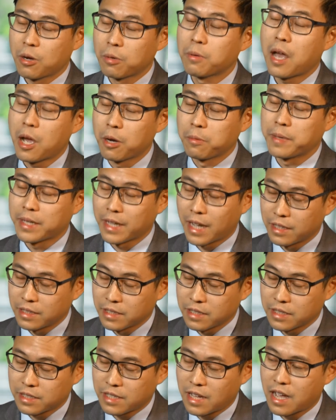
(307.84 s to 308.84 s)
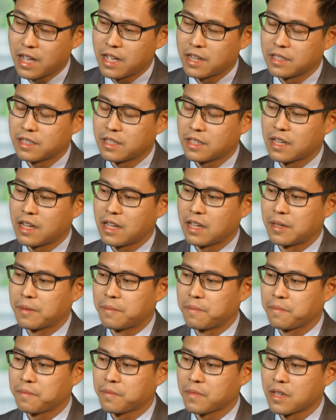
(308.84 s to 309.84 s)
helping understand
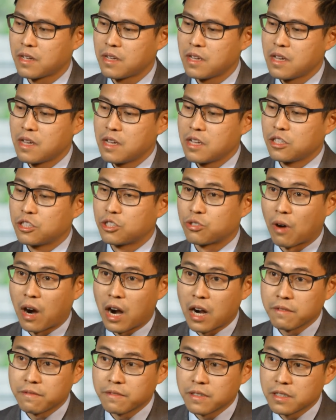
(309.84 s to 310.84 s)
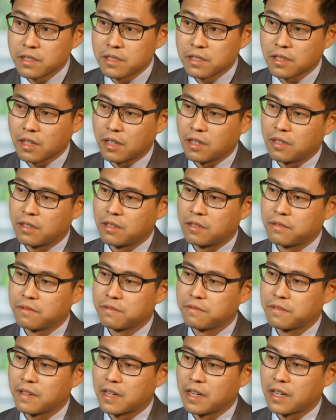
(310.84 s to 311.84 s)
drivers of
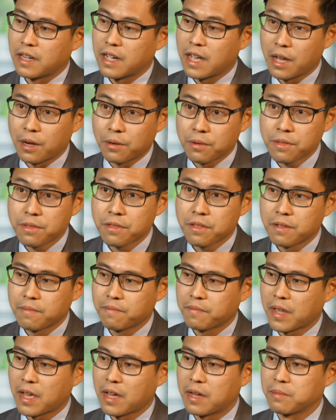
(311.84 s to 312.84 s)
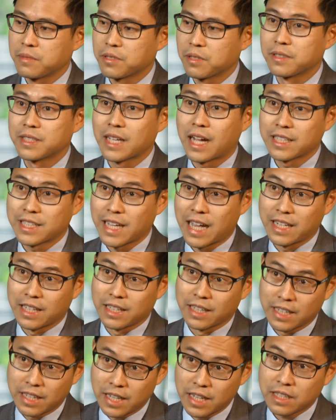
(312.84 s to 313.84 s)
health. So data
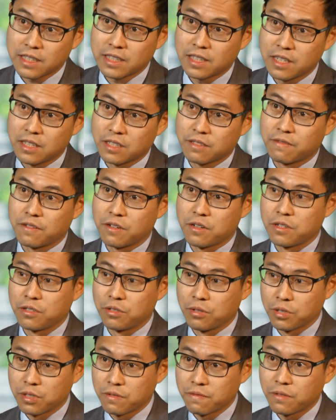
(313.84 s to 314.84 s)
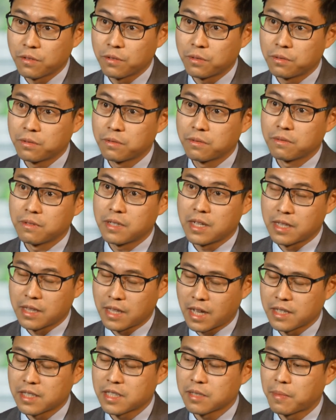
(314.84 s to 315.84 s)
analytics is very useful in
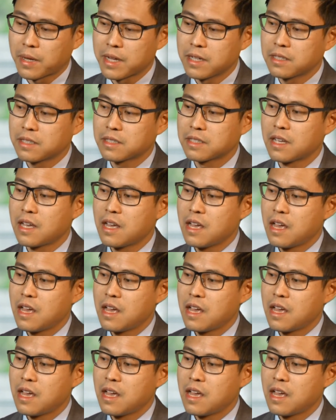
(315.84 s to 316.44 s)
that space.